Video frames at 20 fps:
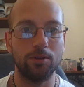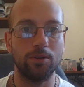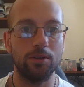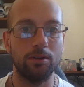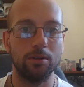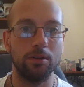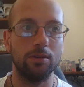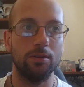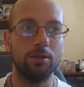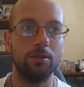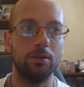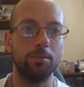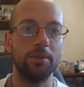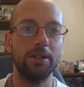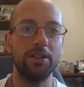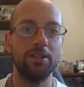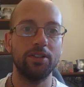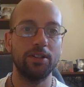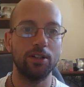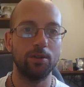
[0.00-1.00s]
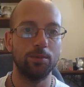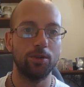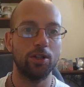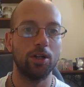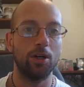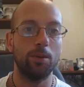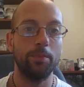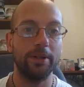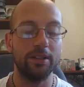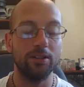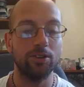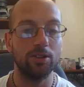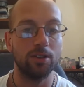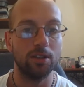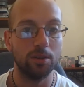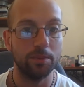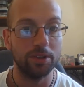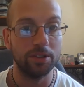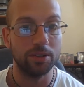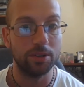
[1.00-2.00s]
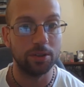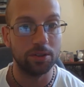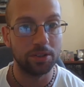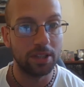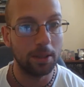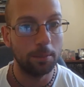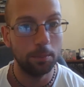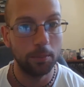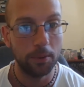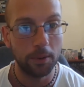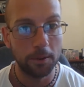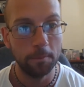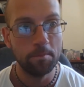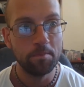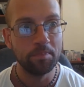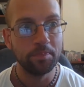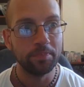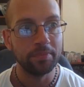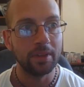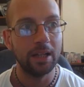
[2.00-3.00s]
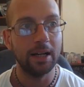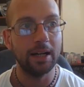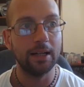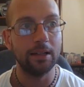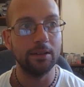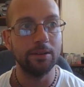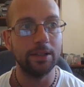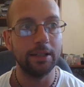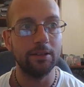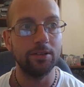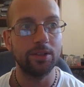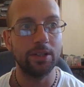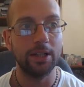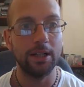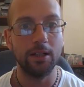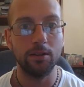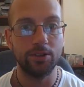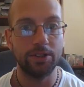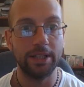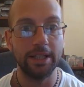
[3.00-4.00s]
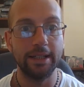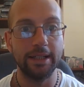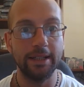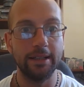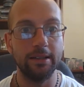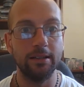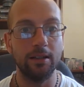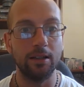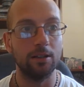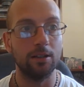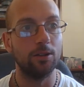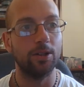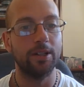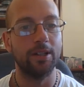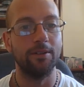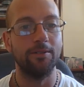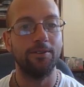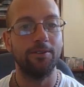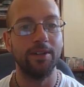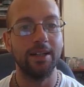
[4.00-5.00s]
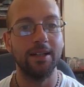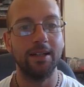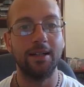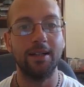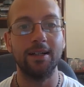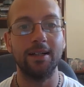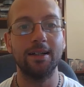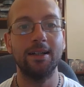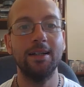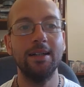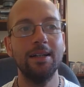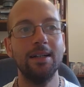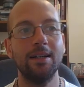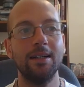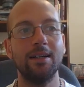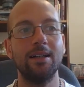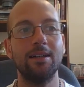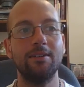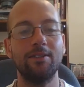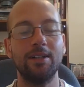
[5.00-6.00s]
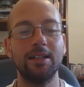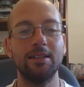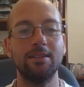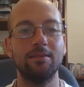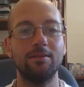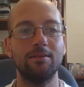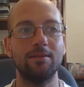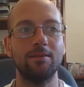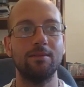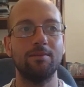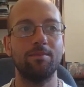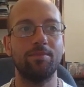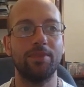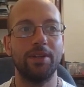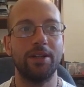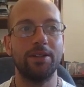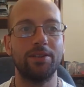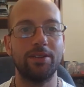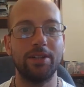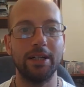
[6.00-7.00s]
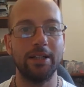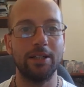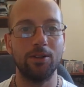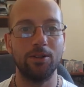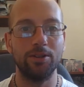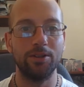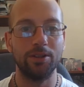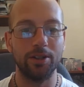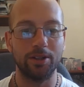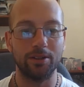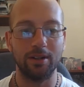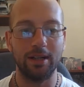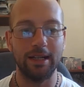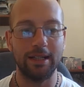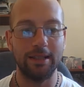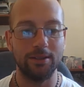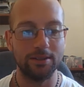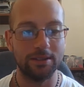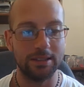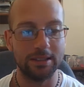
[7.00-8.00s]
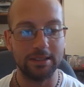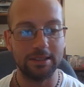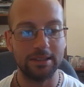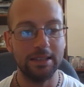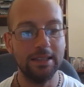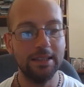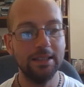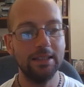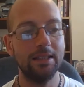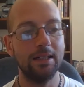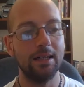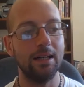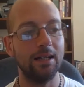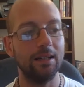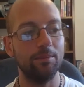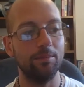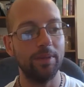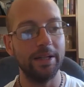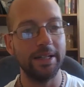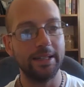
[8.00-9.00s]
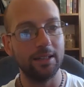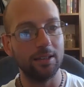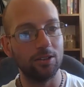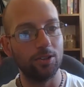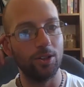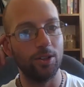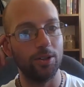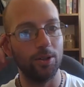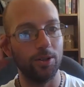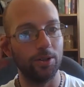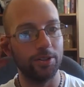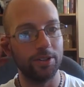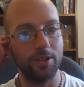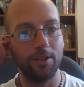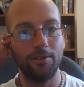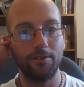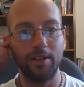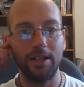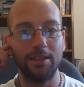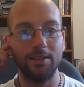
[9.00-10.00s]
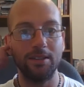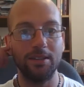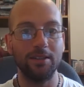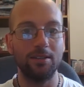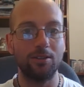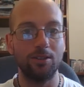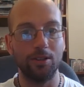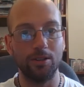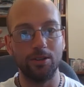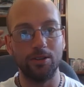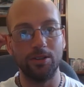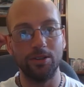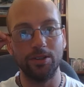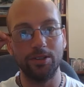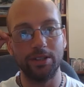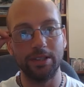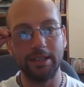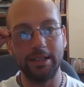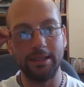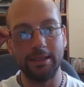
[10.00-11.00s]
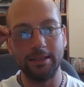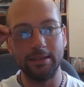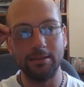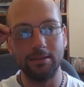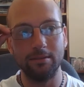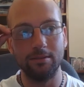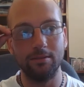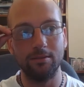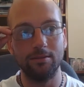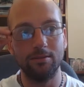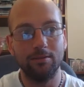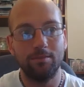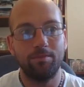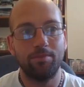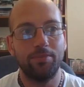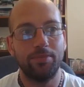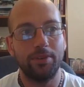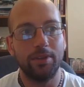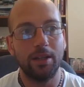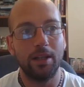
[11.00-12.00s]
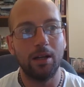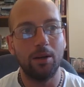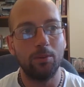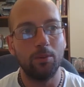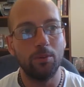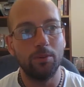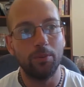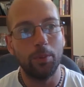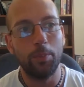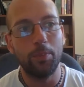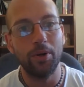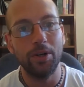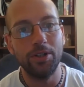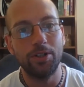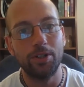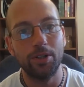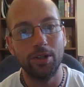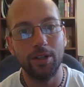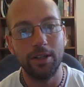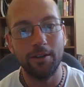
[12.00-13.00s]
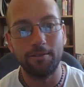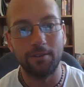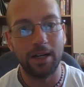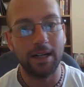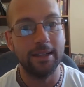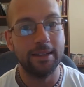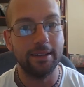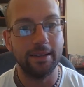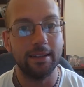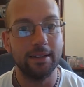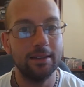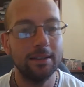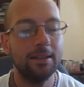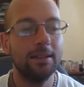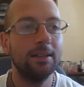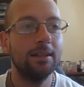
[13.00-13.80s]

to Jerusalem. They set up shop in Solomon's old temple, and they start digging and looking for the Ark. Yeah, they're digging underground and making tunnels, and they found these tunnels, and we're pretty sure they find it,